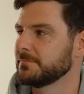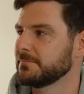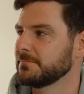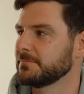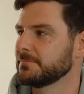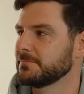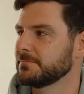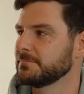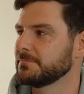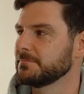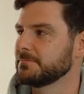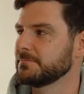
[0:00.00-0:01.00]

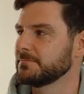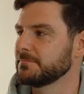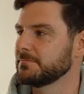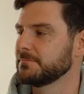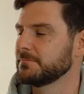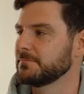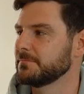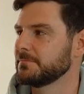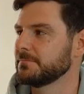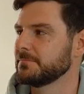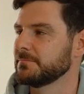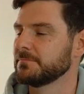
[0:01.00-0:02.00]

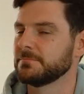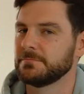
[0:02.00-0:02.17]
(silent)